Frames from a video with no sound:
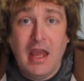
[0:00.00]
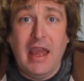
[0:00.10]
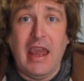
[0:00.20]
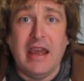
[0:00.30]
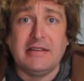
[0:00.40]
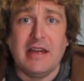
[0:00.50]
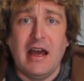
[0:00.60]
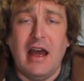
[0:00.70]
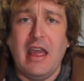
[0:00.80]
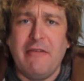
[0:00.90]
And
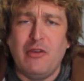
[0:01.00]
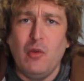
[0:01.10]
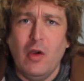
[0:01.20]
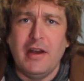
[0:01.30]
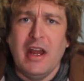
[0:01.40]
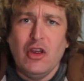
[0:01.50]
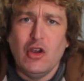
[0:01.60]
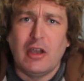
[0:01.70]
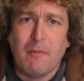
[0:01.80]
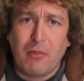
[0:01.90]
if you would, you
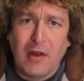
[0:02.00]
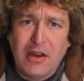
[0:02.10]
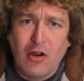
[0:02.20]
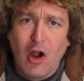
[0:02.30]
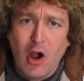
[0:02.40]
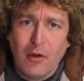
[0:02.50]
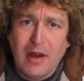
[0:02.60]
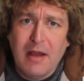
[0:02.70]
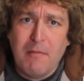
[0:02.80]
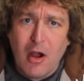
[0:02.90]
can bring your
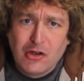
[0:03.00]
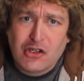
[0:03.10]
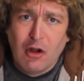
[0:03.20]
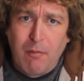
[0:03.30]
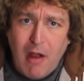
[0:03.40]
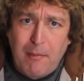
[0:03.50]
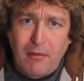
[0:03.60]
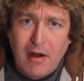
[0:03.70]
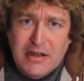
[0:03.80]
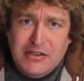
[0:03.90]
own emotional
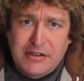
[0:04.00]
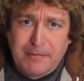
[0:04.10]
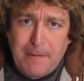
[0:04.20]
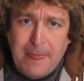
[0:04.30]
preparation.